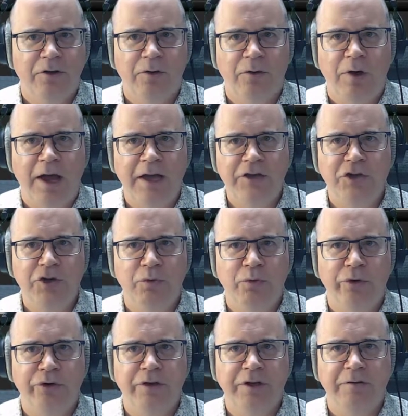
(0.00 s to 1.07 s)
as you're
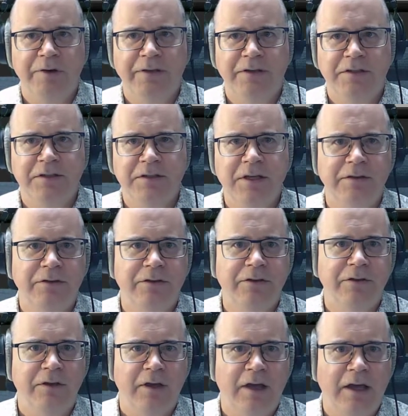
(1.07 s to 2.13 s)
working around the synth
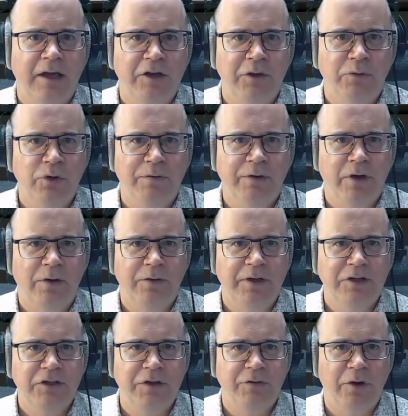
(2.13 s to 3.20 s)
and you're moving over
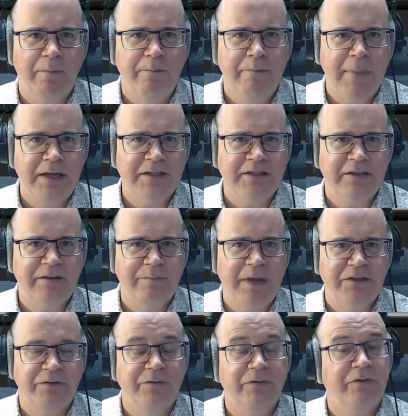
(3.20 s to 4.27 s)
things, you've got masses and
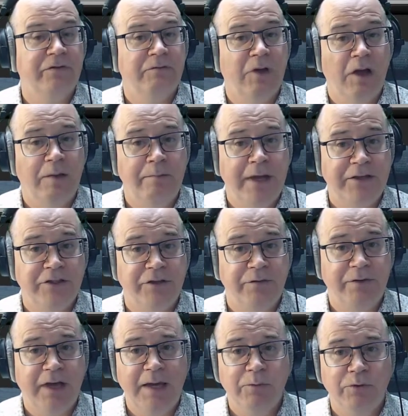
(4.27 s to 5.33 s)
masses of
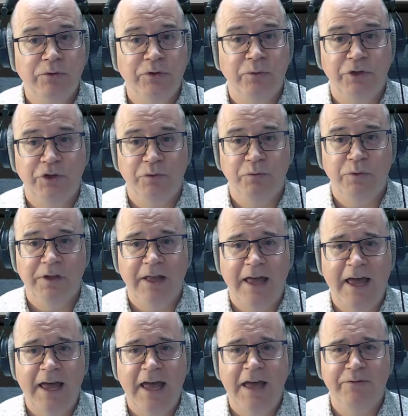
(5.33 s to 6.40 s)
cables, which you will
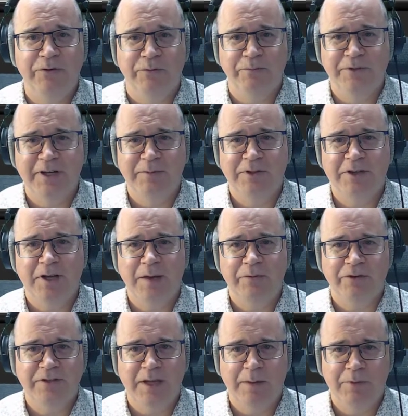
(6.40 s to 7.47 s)
have from time to time. For
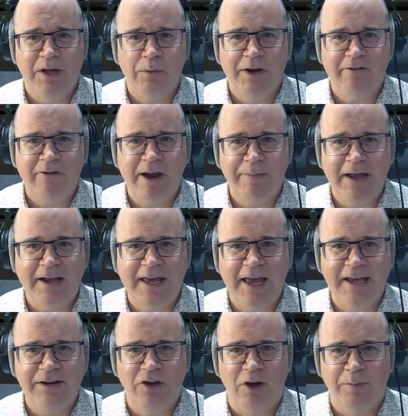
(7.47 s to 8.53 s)
example, I want to grab that
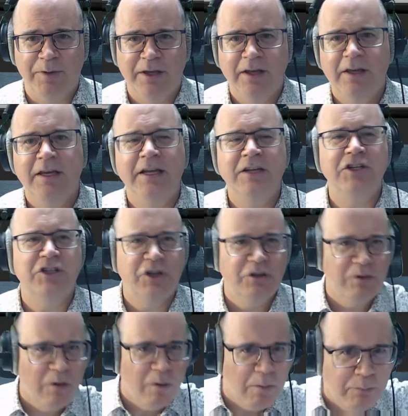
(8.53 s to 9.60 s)
gain knob. It just
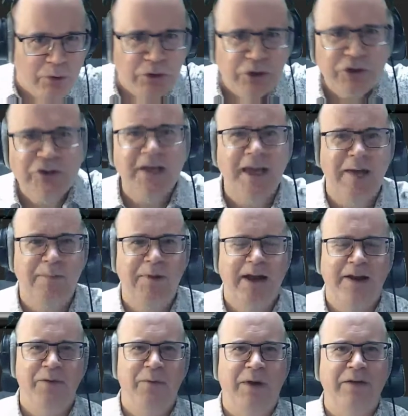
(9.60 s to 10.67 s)
pushes the cable out
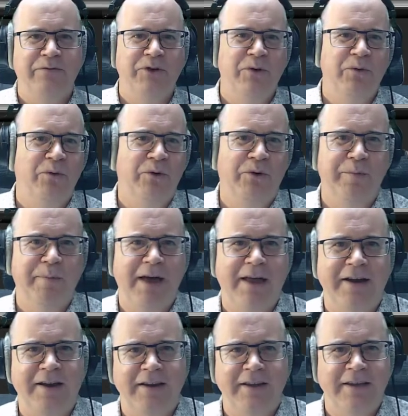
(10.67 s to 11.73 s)
of the way for you
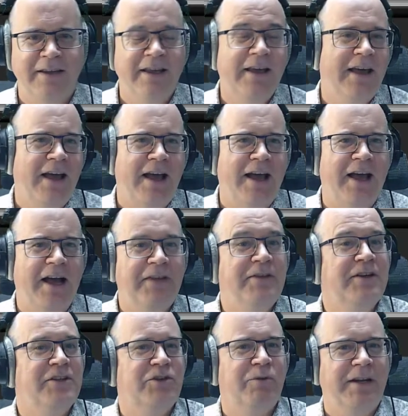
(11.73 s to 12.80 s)
automatically. I think
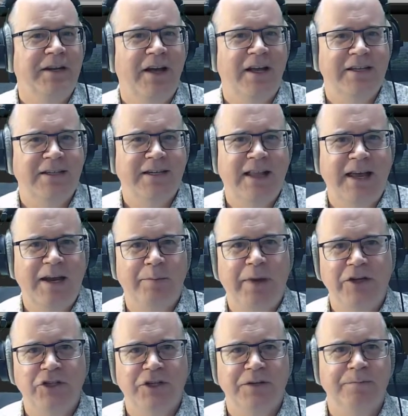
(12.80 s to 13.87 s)
it's a really nice little
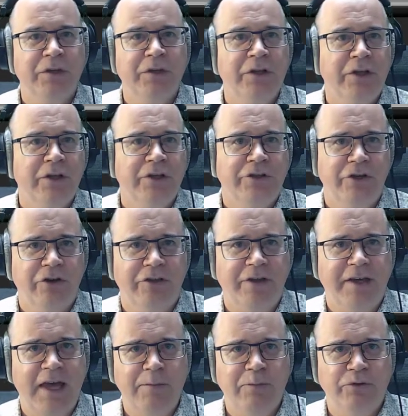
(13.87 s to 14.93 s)
animation. So you've got the
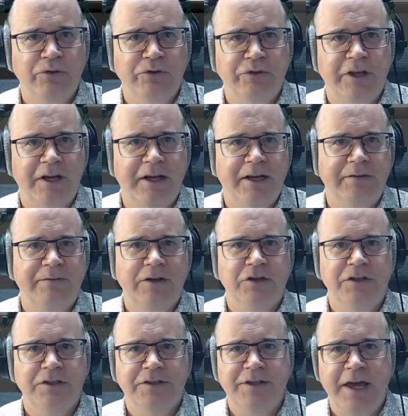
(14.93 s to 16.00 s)
cables
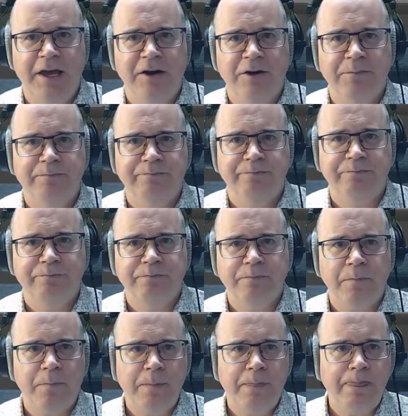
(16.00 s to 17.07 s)
functions there.
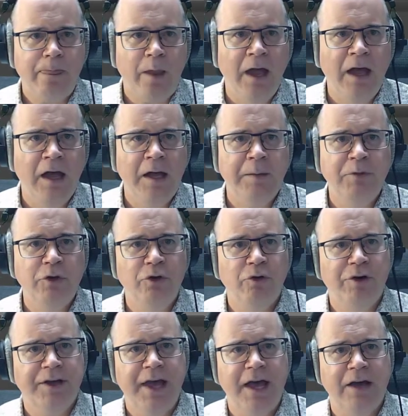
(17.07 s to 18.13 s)
Your
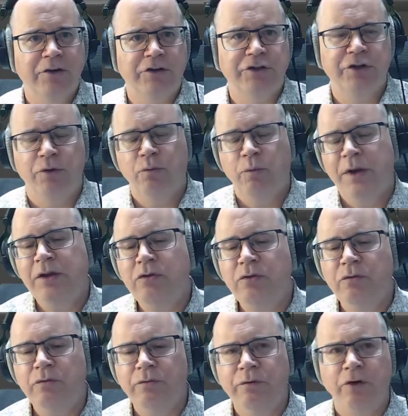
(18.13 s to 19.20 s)
account. So when
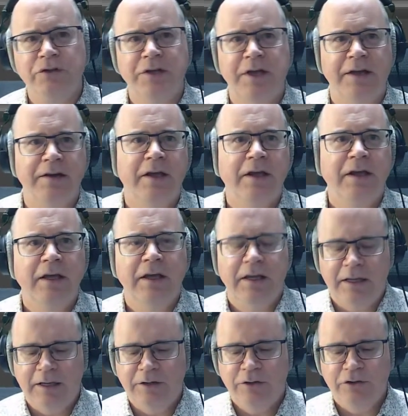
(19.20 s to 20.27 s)
you first get
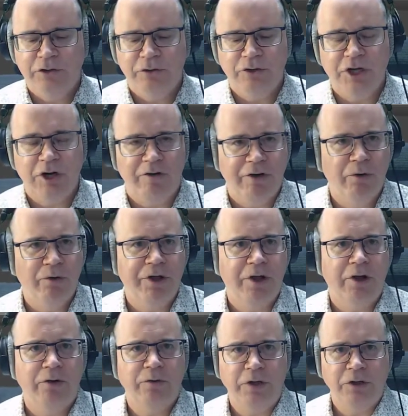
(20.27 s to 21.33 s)
into Cherry
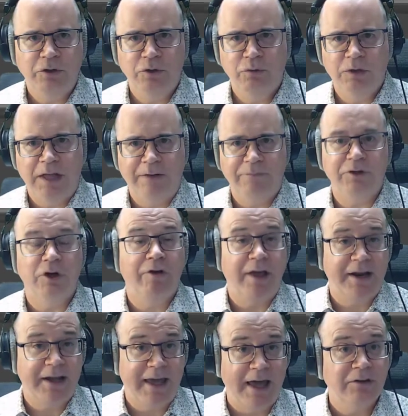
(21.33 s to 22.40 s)
Audio, you will have to create
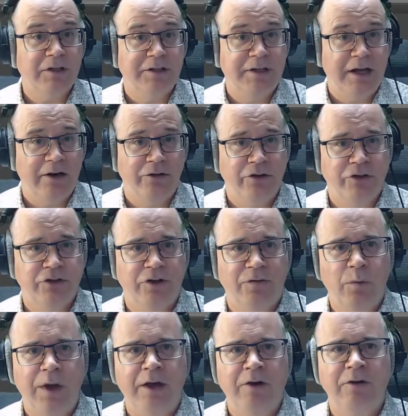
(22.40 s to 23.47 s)
an account to download the
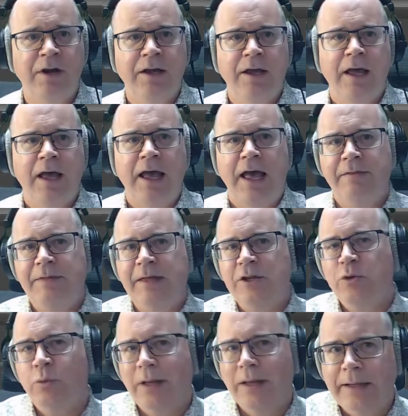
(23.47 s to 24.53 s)
software, and then
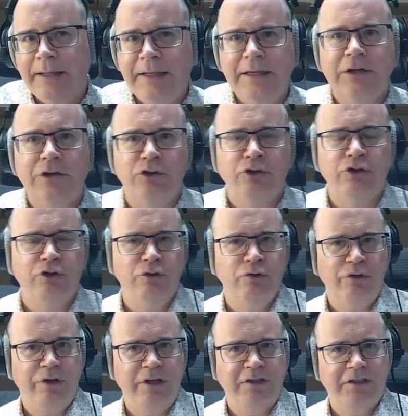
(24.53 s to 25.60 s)
you will link it to
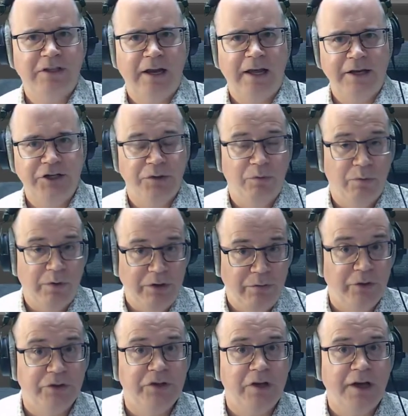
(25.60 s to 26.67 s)
the installation. When you
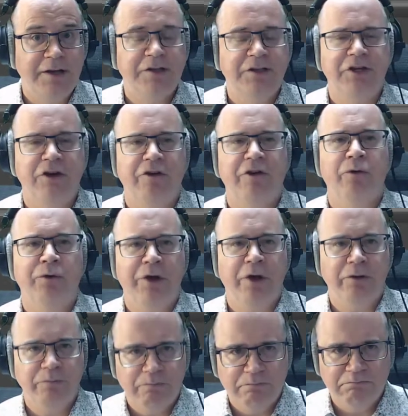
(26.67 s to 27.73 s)
first sign into Cherry
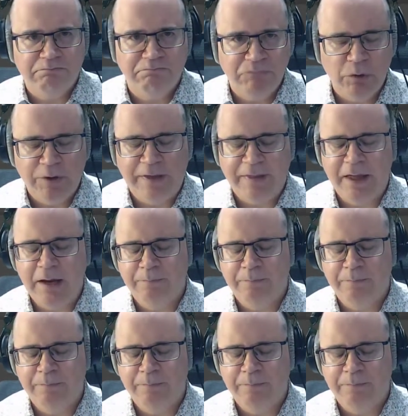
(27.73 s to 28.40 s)
Audio, you'll get that.